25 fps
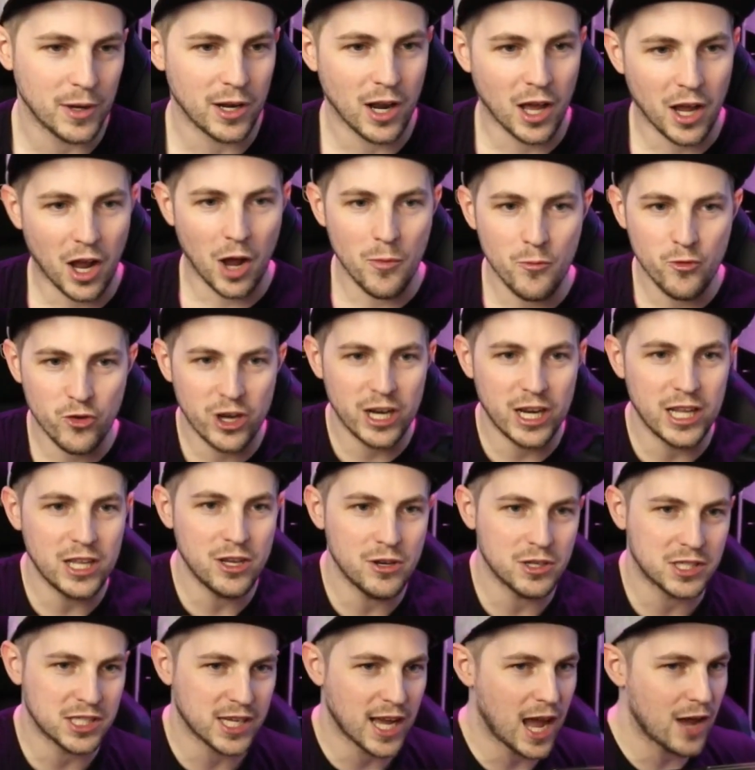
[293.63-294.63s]
Like, I'm really
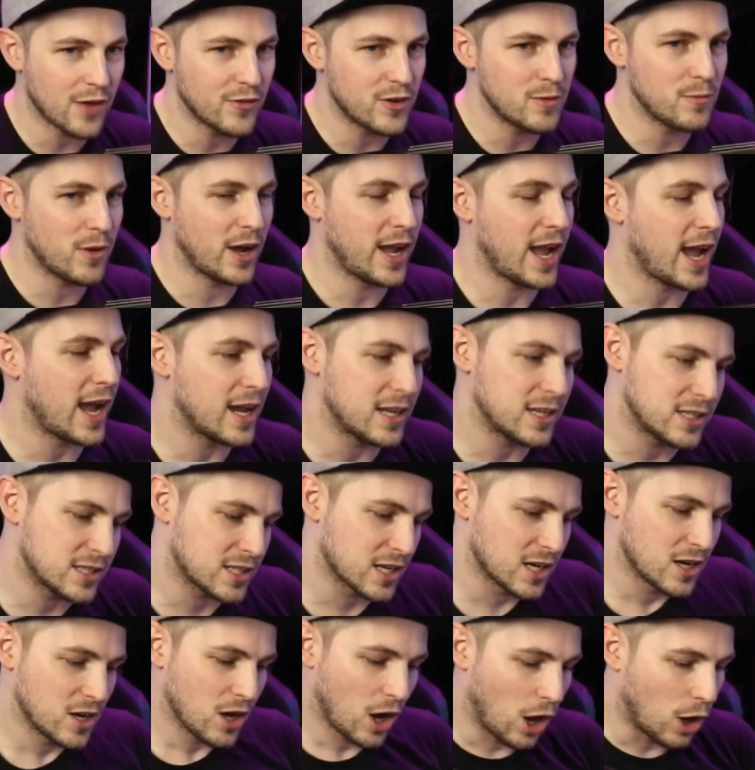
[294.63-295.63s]
used to having my hand
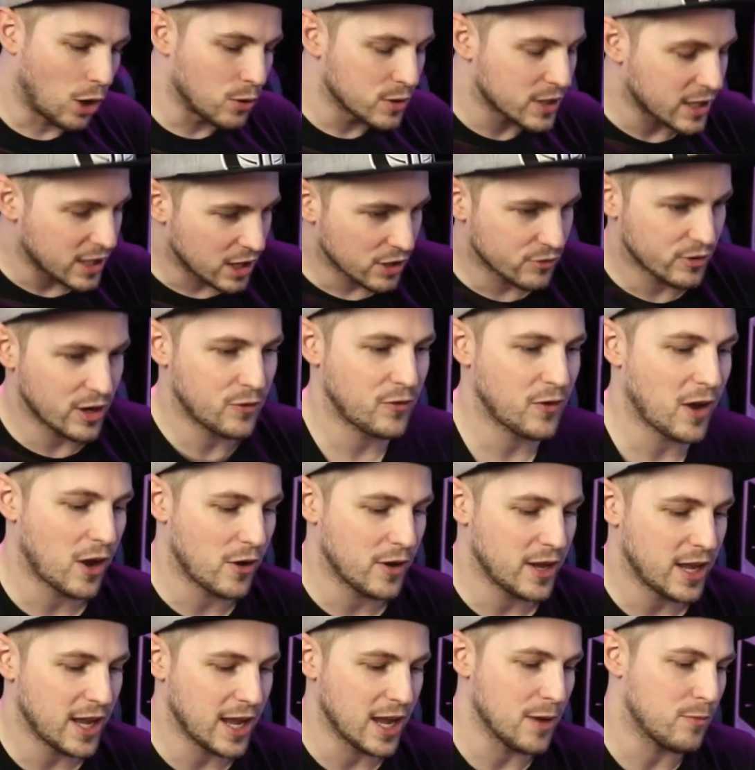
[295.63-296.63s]
holding the riff
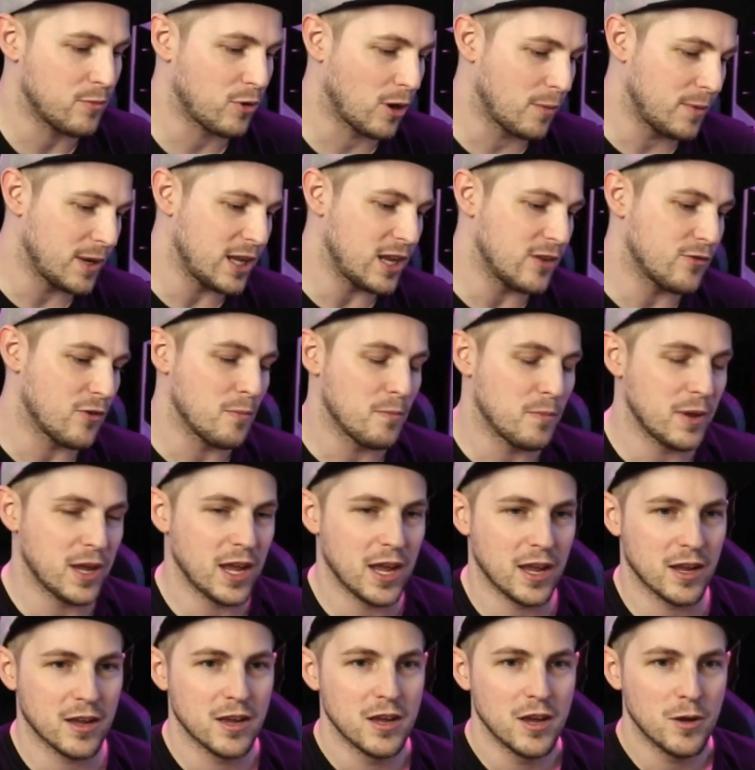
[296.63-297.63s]
out here, probably even
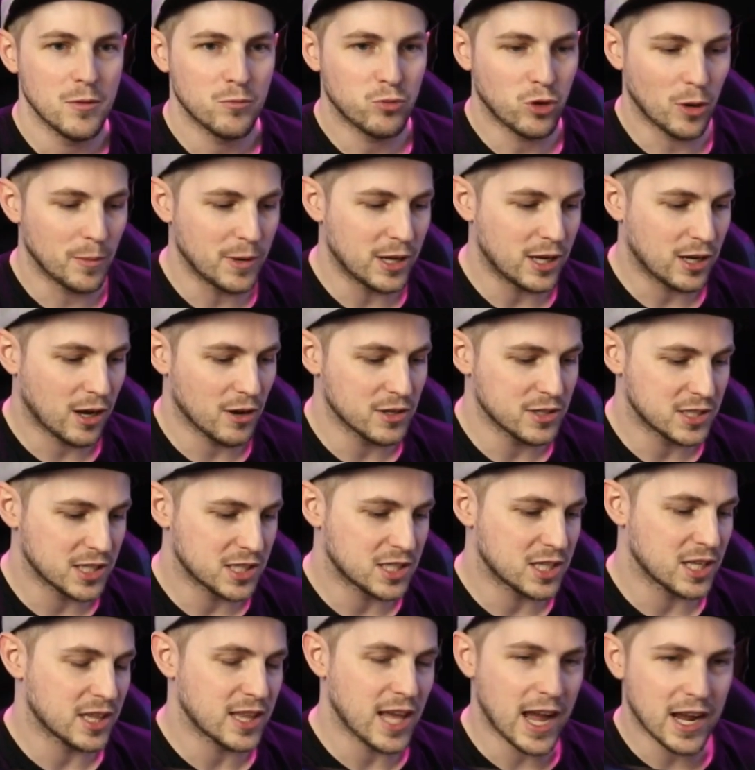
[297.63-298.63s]
being closer
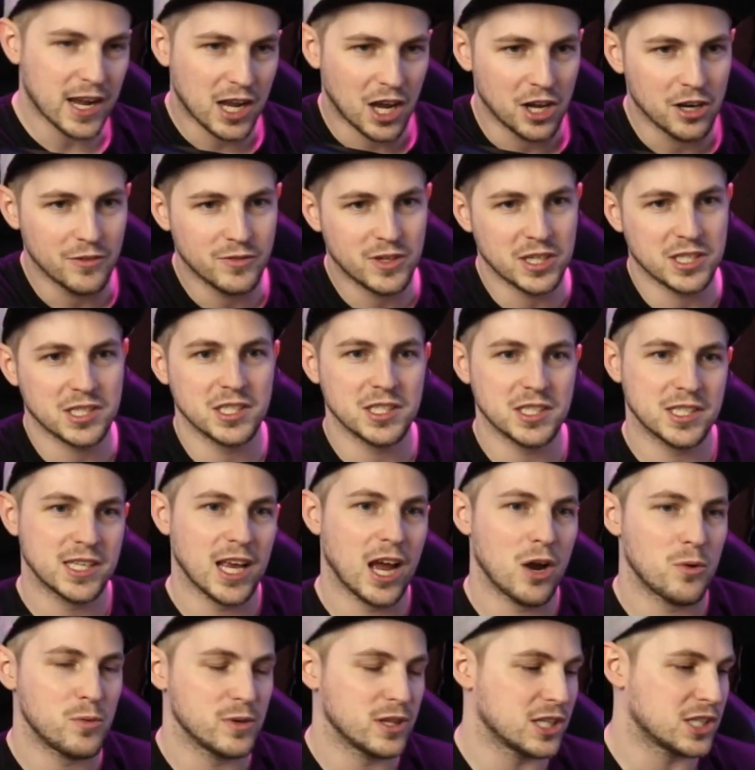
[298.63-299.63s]
to that kind of distance
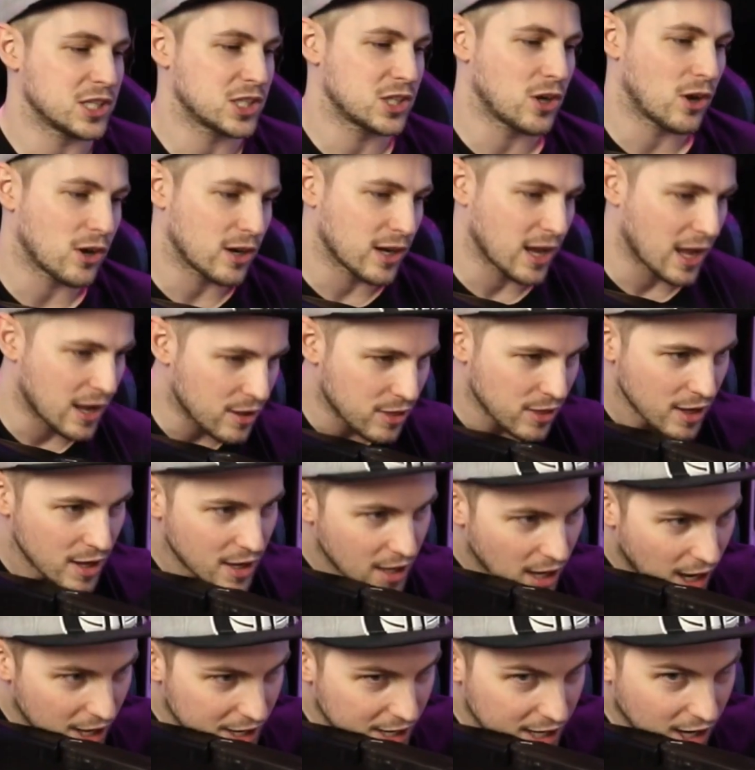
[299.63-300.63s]
out with the stock length,
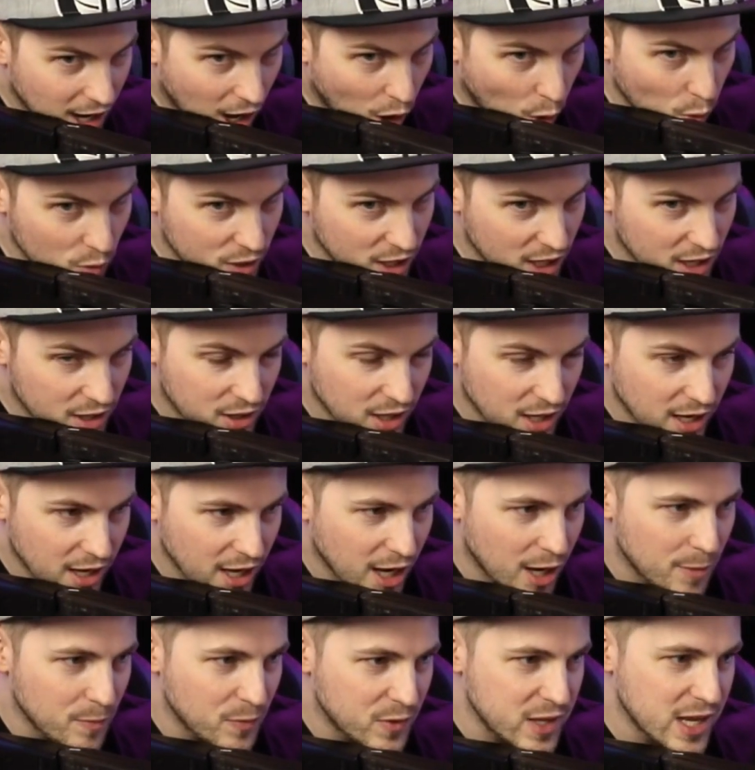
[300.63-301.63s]
and then holding the
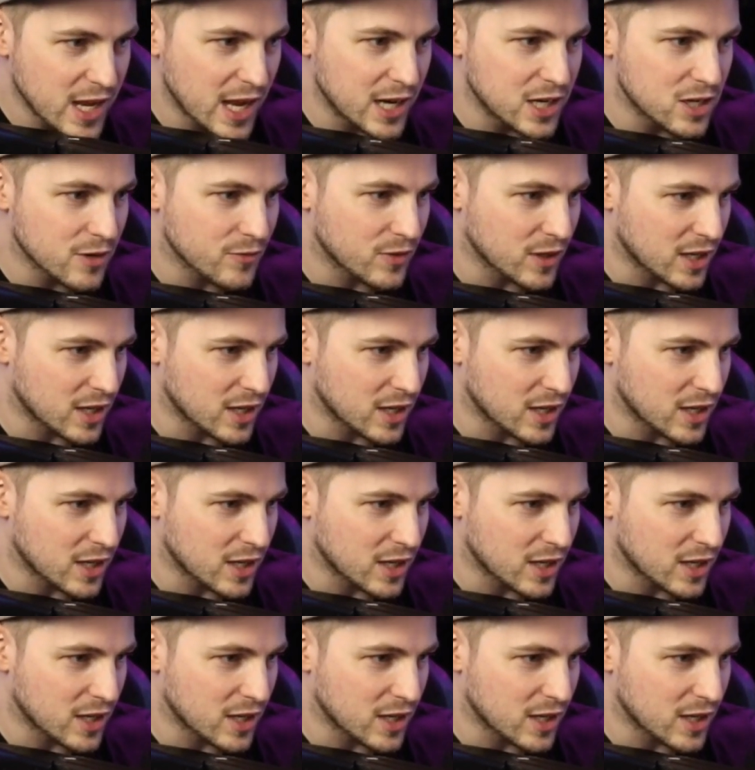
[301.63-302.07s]
end of the